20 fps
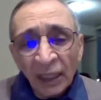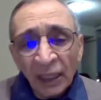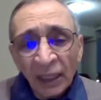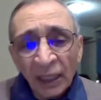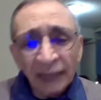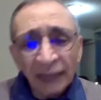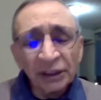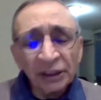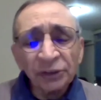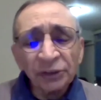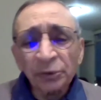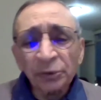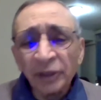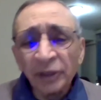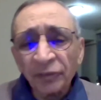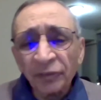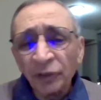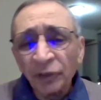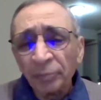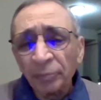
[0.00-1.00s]
And just to
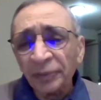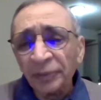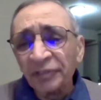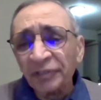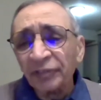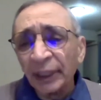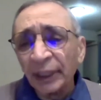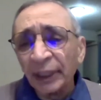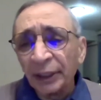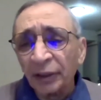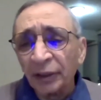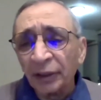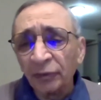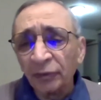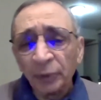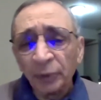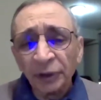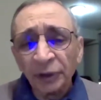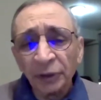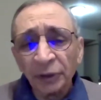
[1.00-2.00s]
give you a brief idea of
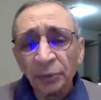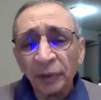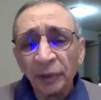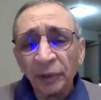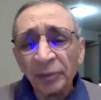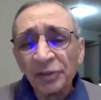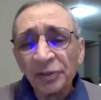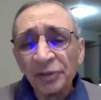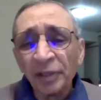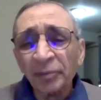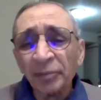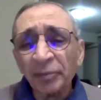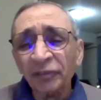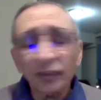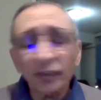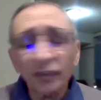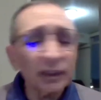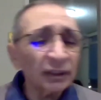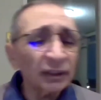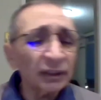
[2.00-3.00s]
what they do, I mean, some are
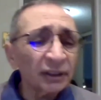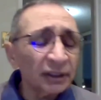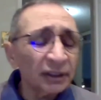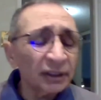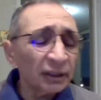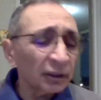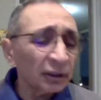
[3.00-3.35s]
fairly